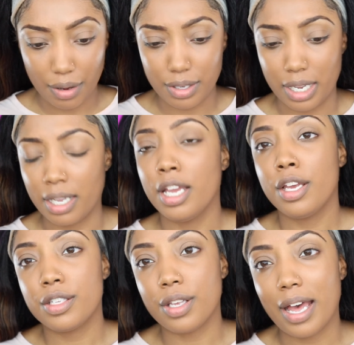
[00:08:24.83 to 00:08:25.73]
Okay,
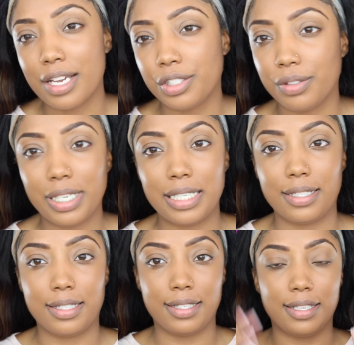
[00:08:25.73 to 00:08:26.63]
so as you
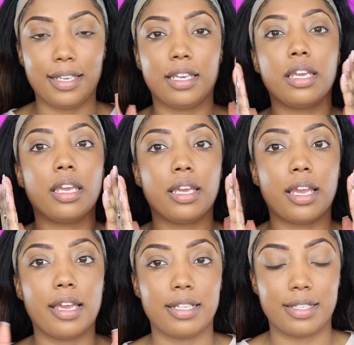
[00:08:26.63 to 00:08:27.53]
can
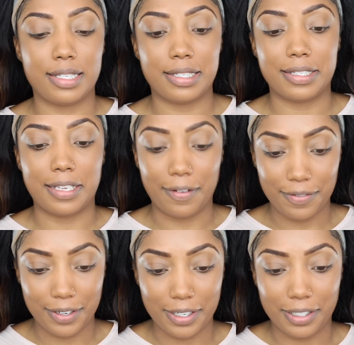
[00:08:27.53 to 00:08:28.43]
see, it's
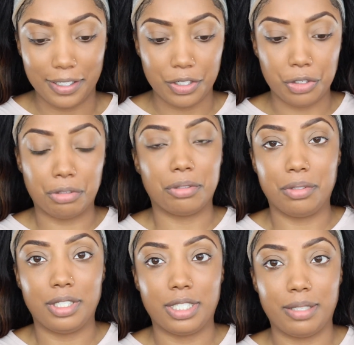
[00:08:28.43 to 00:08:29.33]
definitely true
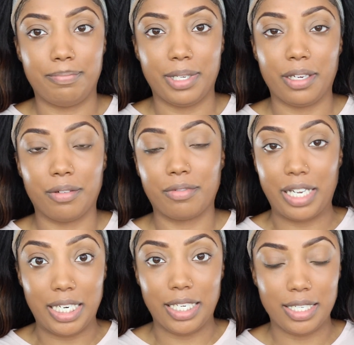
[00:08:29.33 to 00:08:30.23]
to being
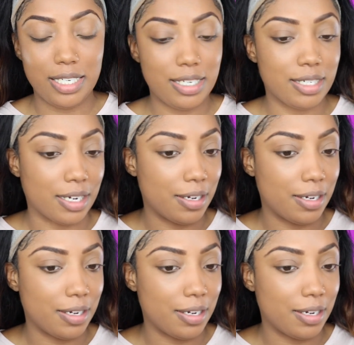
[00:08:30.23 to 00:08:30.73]
radiant.